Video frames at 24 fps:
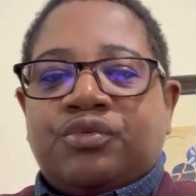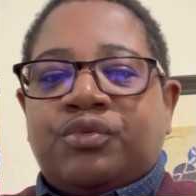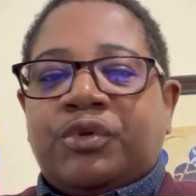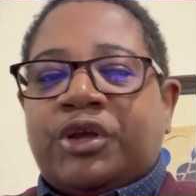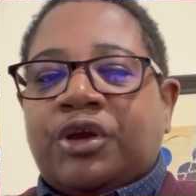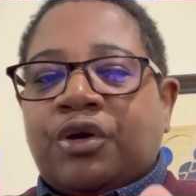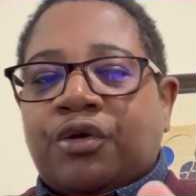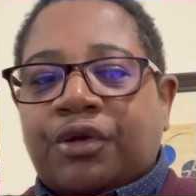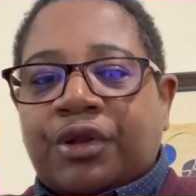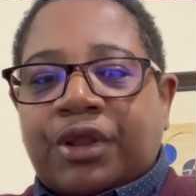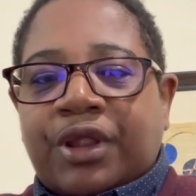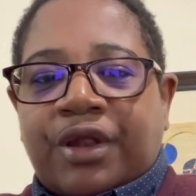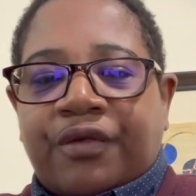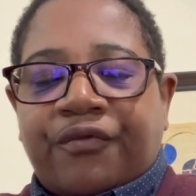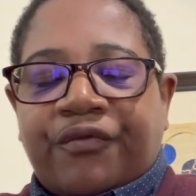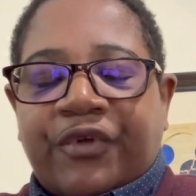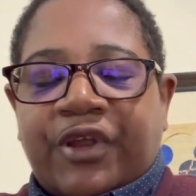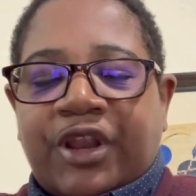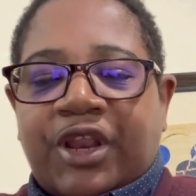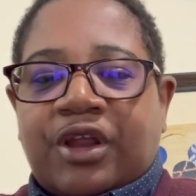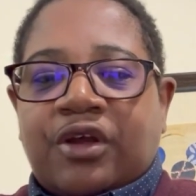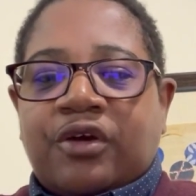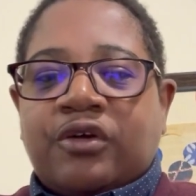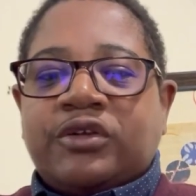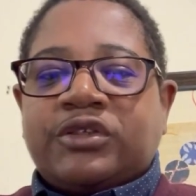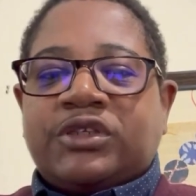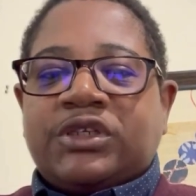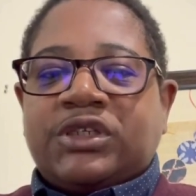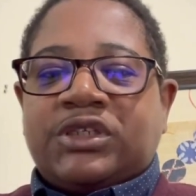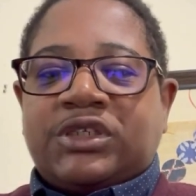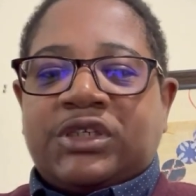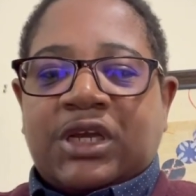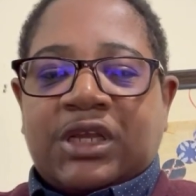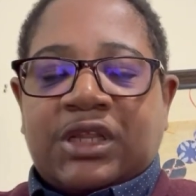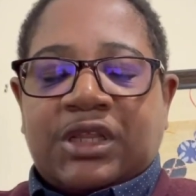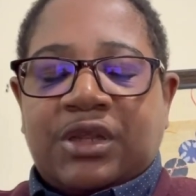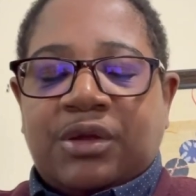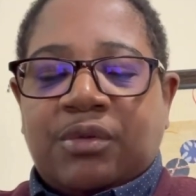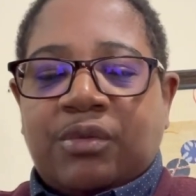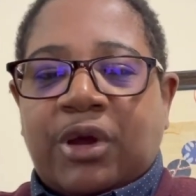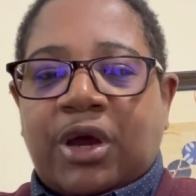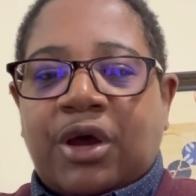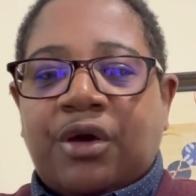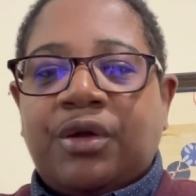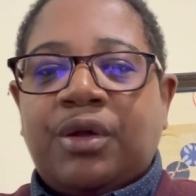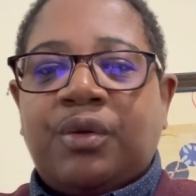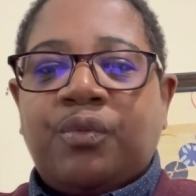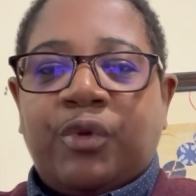We go to their videos and check them
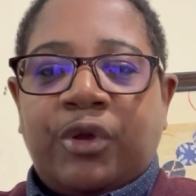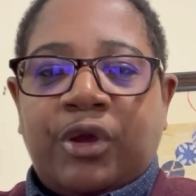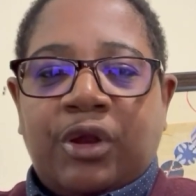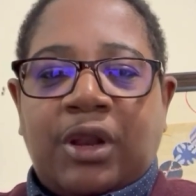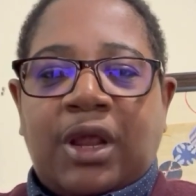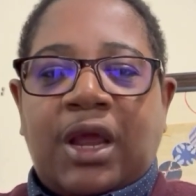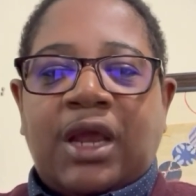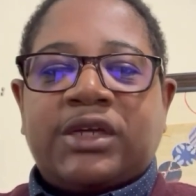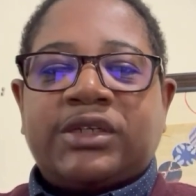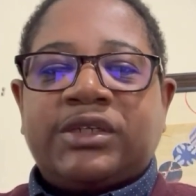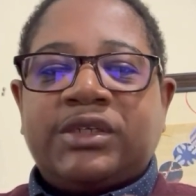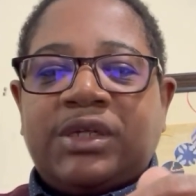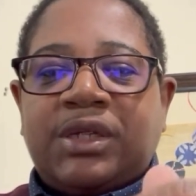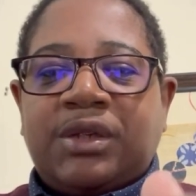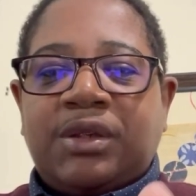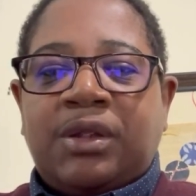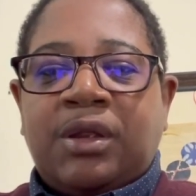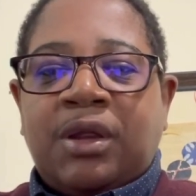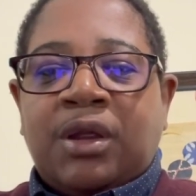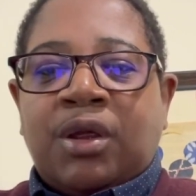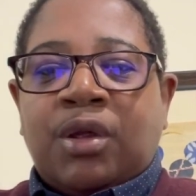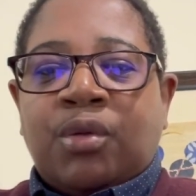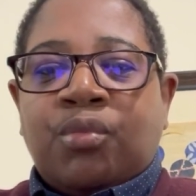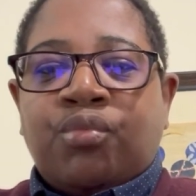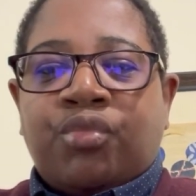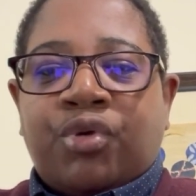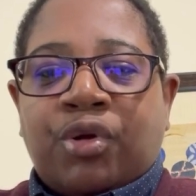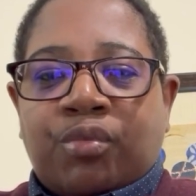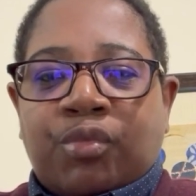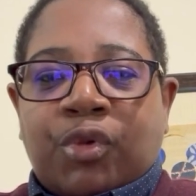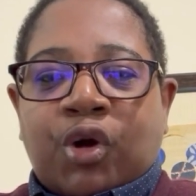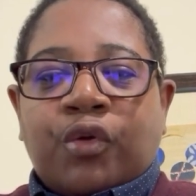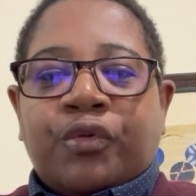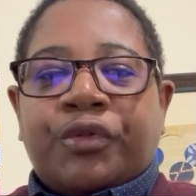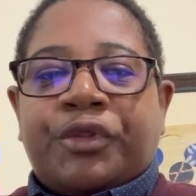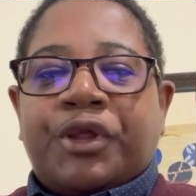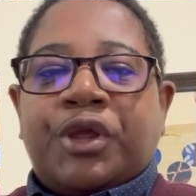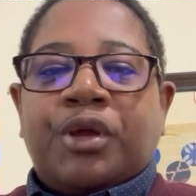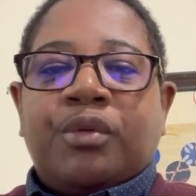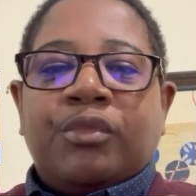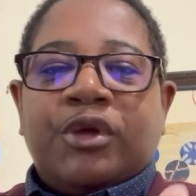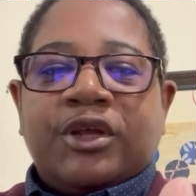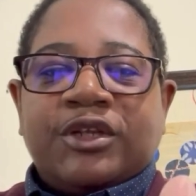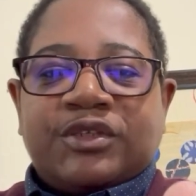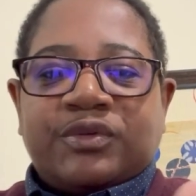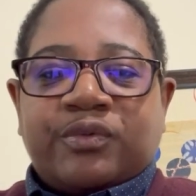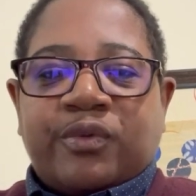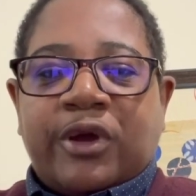out, and we're going to actually promote them
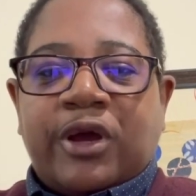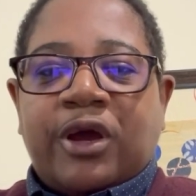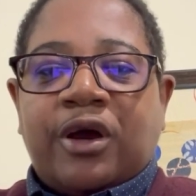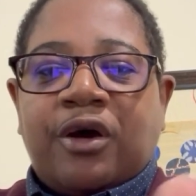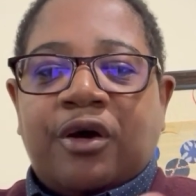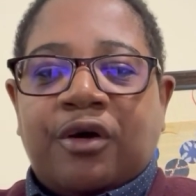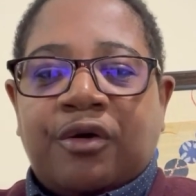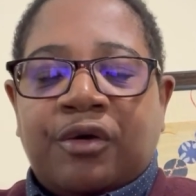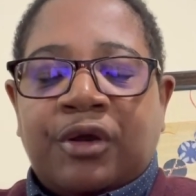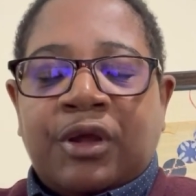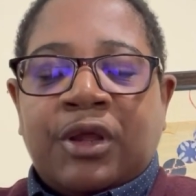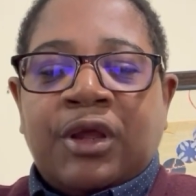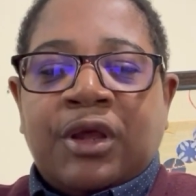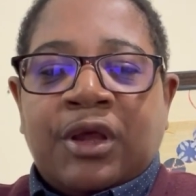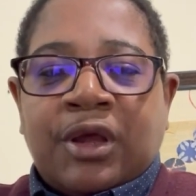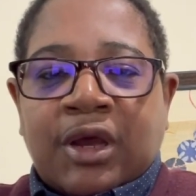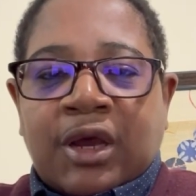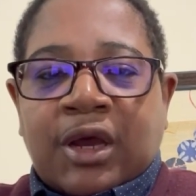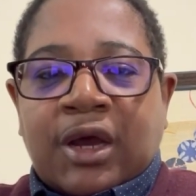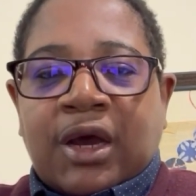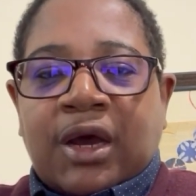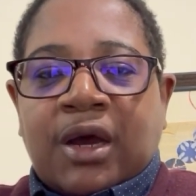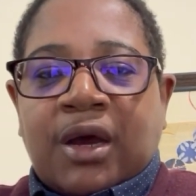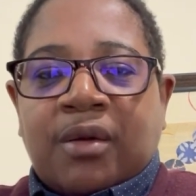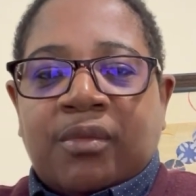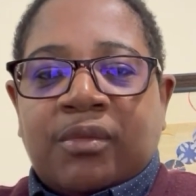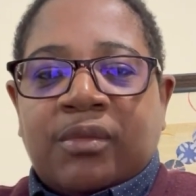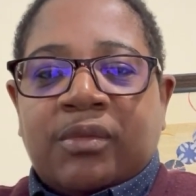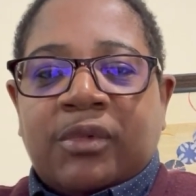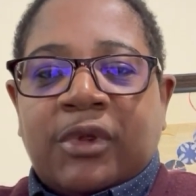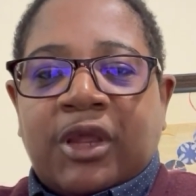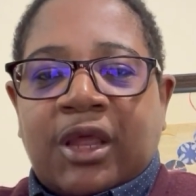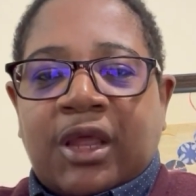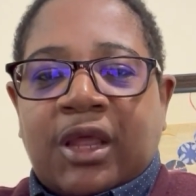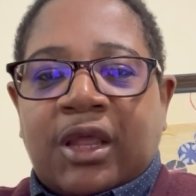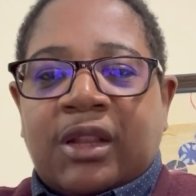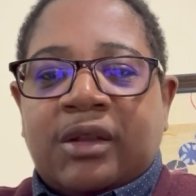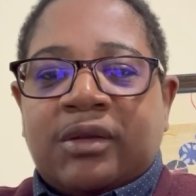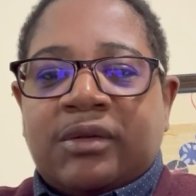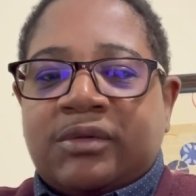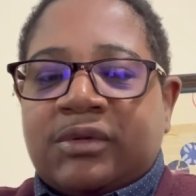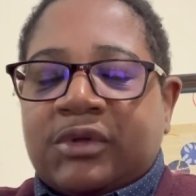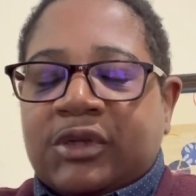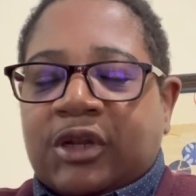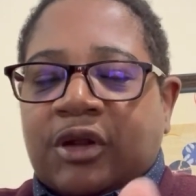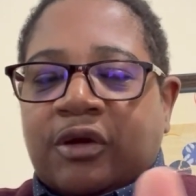as well, and